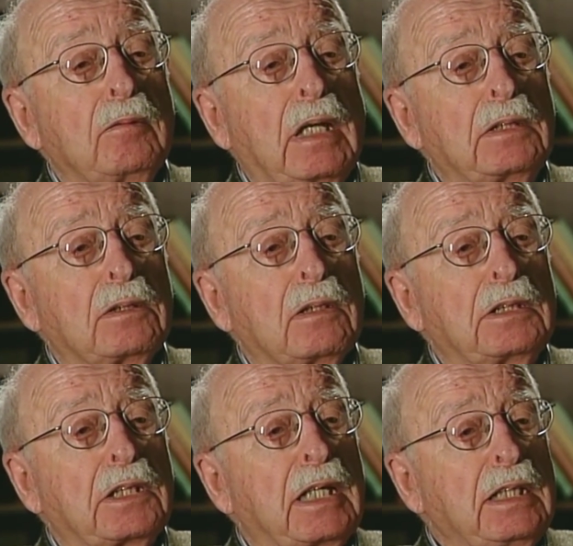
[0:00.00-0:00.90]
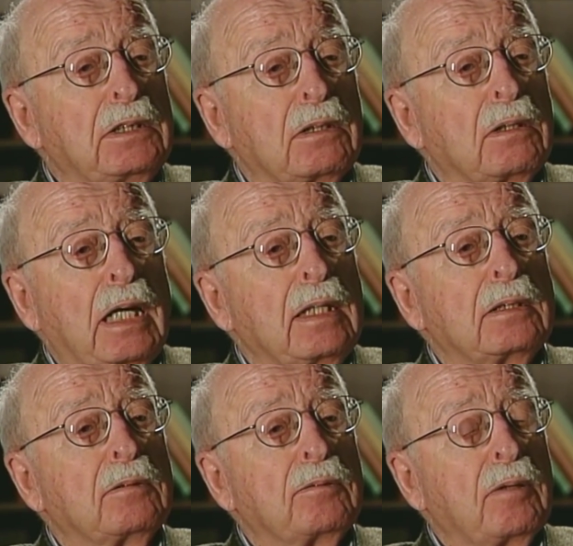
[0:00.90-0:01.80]
the National Educational
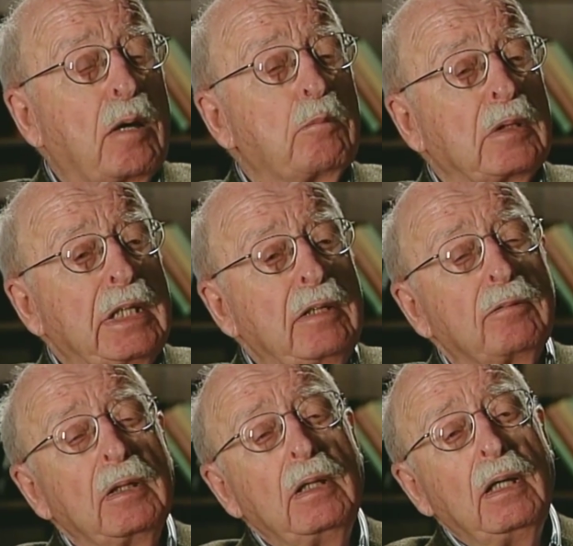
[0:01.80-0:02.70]
Alliance, I believe.